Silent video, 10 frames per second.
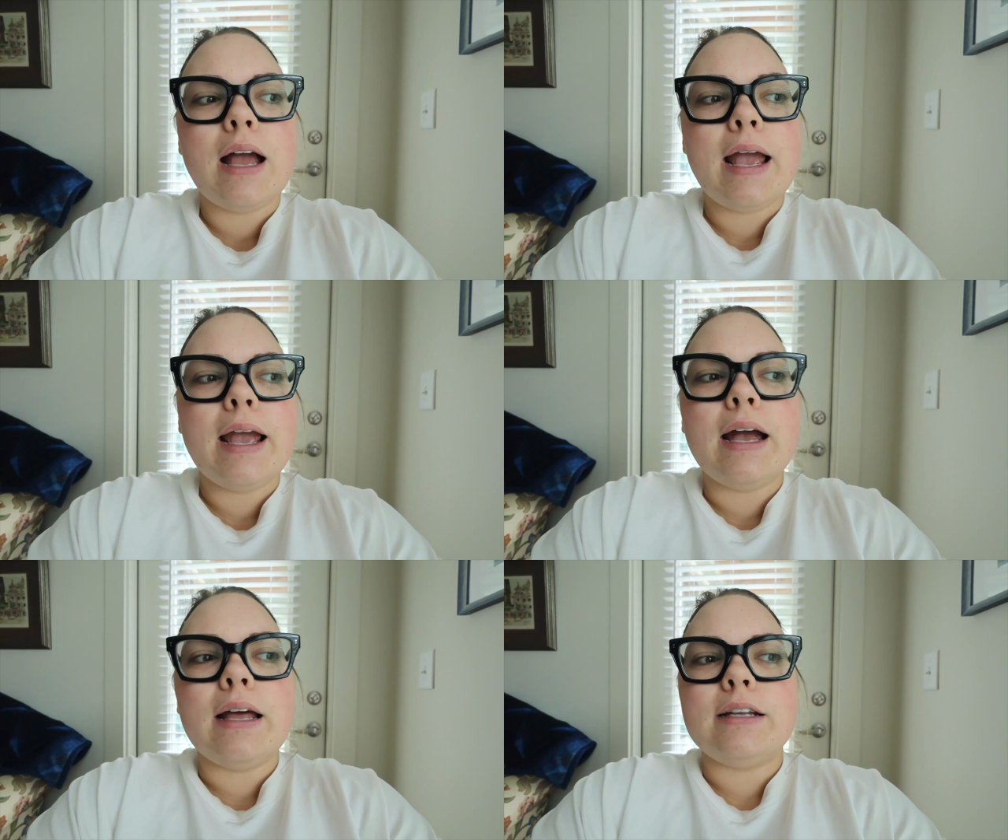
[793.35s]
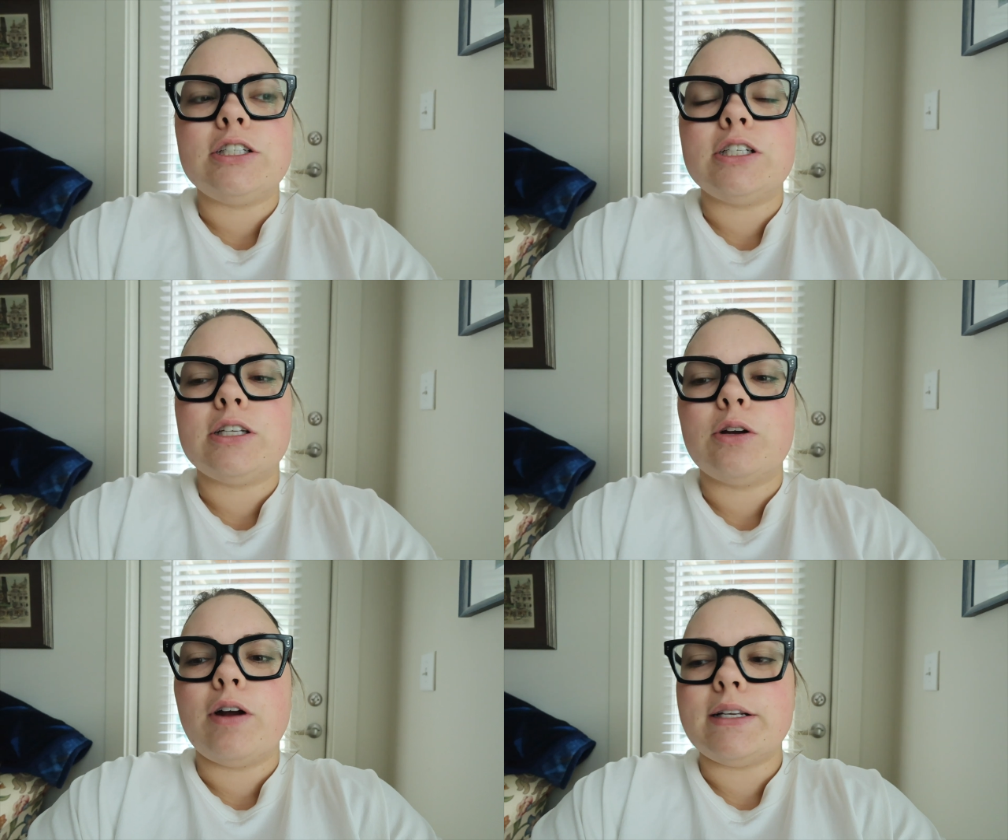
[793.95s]
And it's just
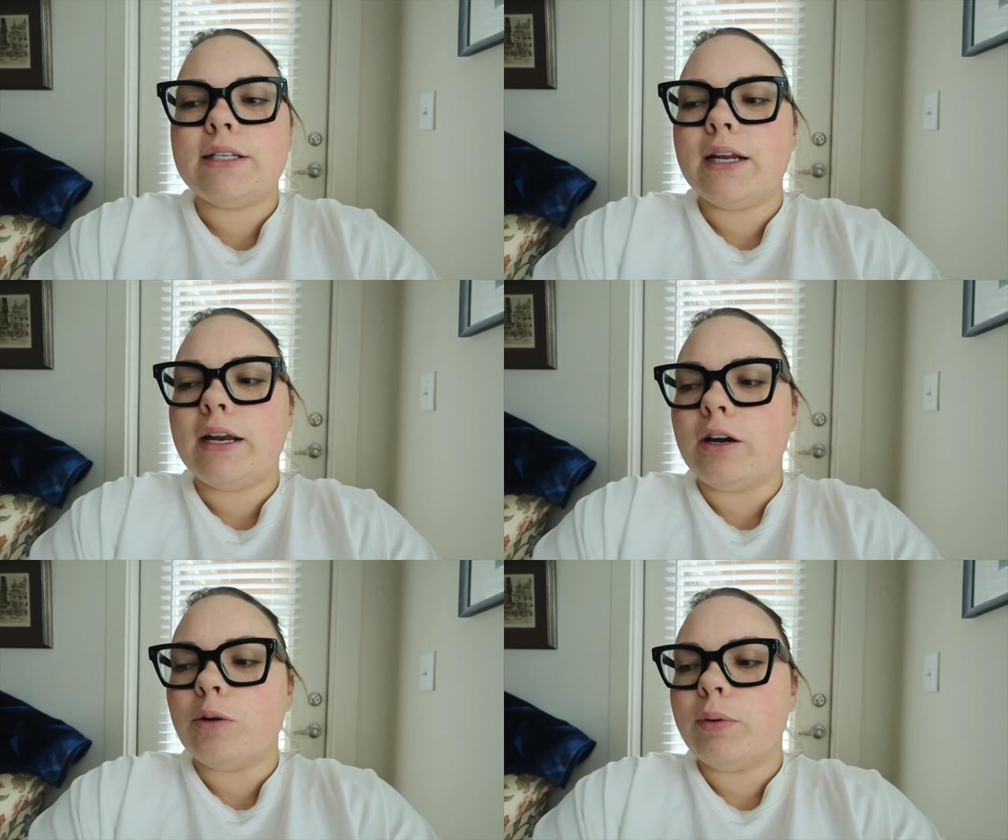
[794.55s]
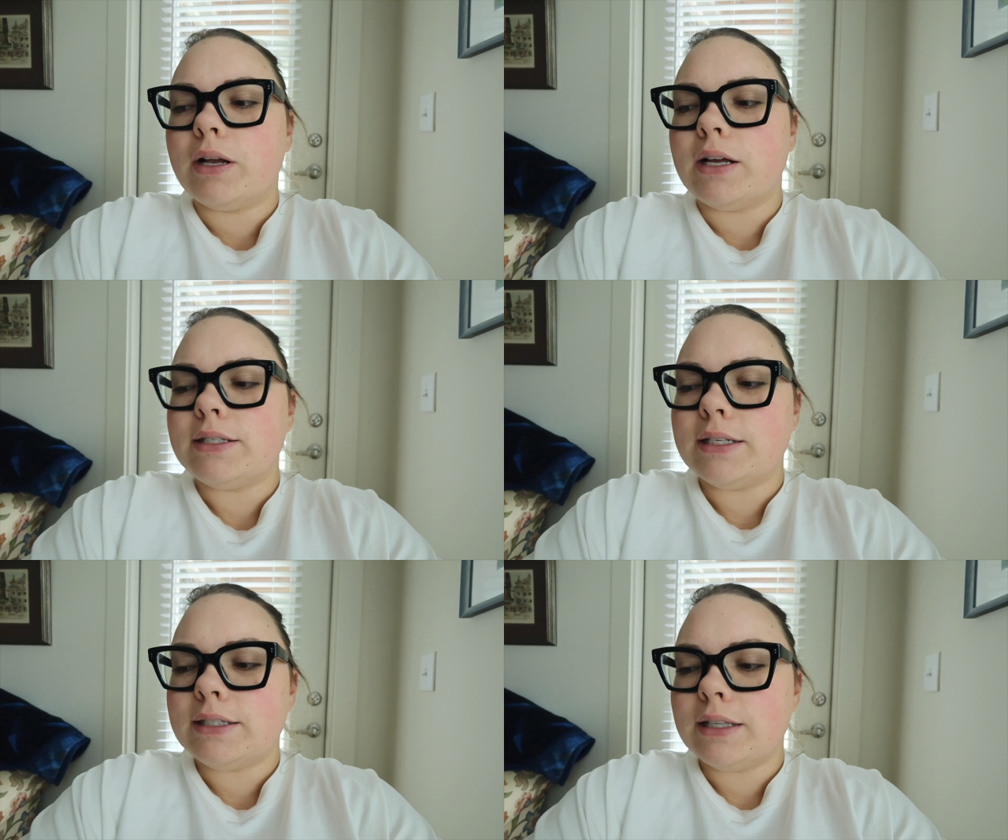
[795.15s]
so crazy to hear
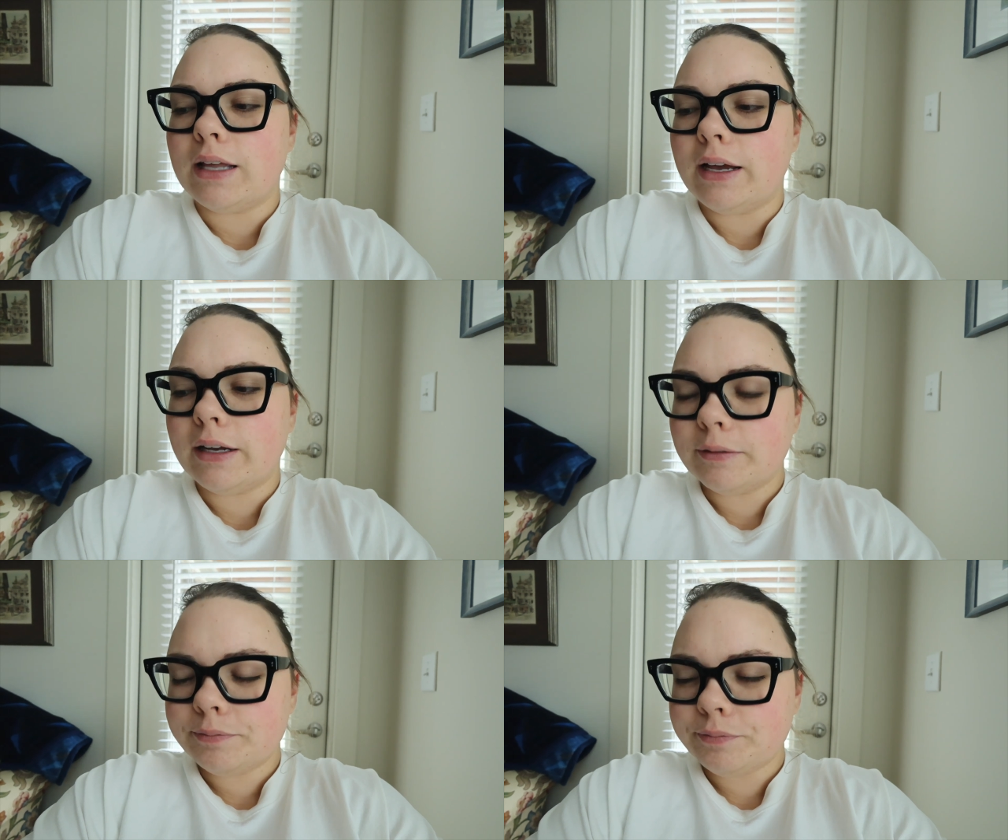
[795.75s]
because it's like